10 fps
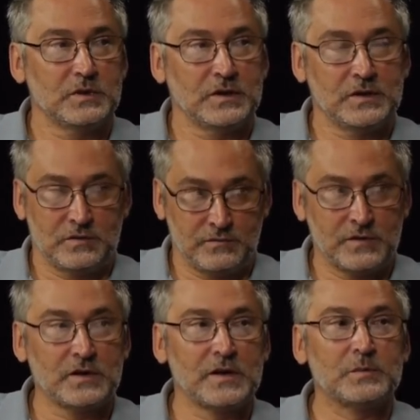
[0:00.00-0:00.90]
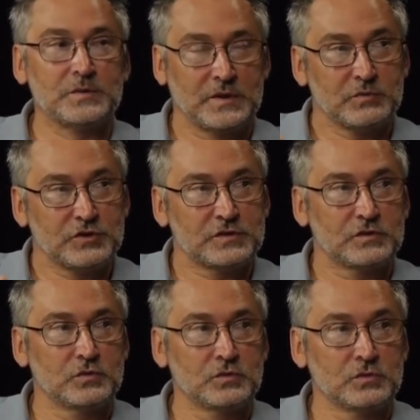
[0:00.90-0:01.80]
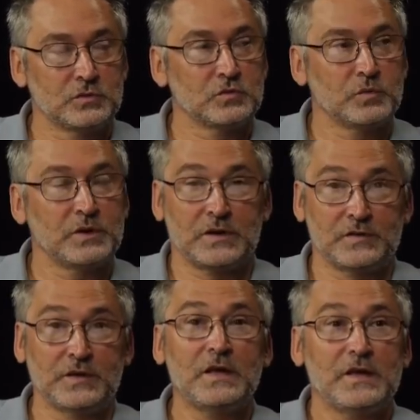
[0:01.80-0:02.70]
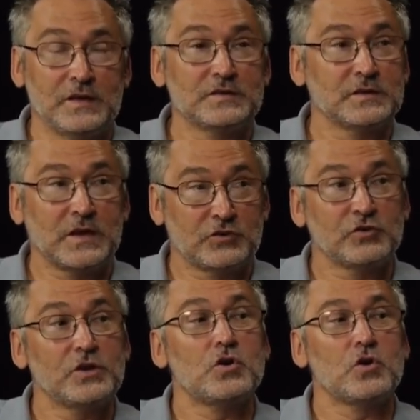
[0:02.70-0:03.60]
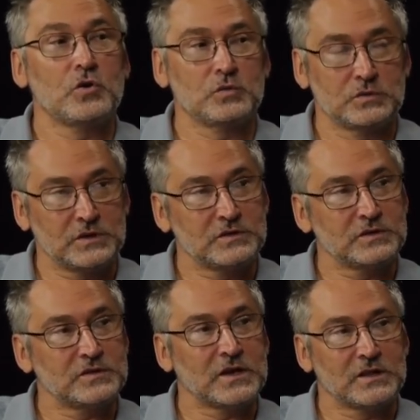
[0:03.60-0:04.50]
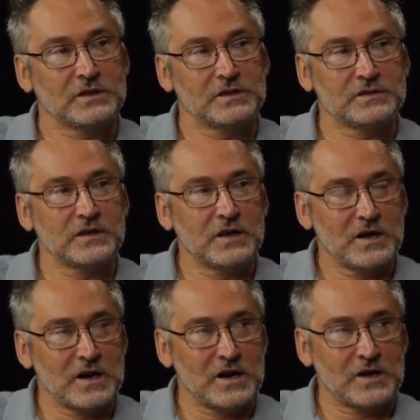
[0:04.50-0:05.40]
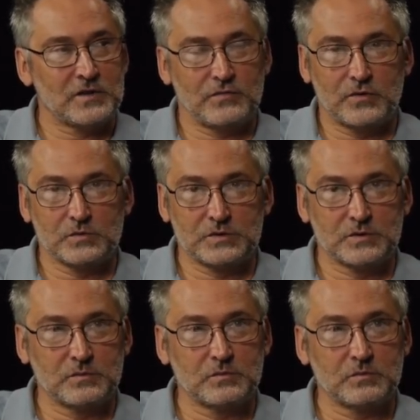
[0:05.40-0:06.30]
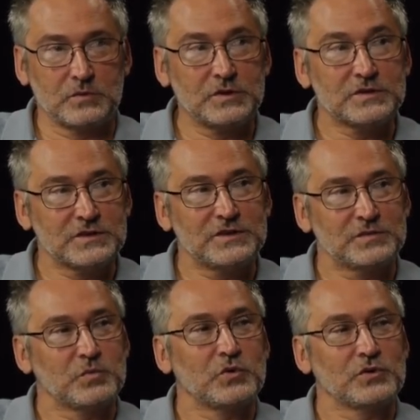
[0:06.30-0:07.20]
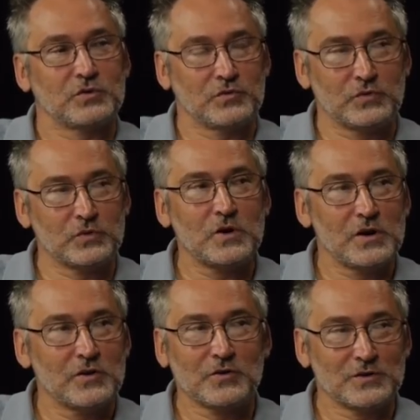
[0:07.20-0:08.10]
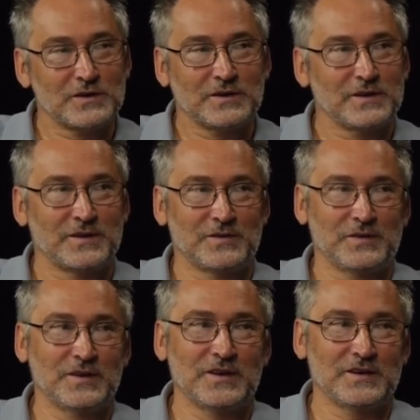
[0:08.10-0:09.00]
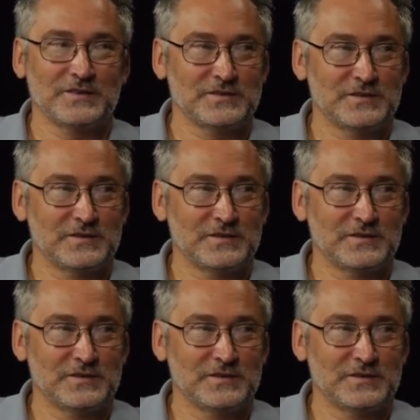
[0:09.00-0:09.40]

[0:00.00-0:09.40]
it will help them just to be healthy. It's actually known that these athletes are, from the disease point of view, not really healthy guys.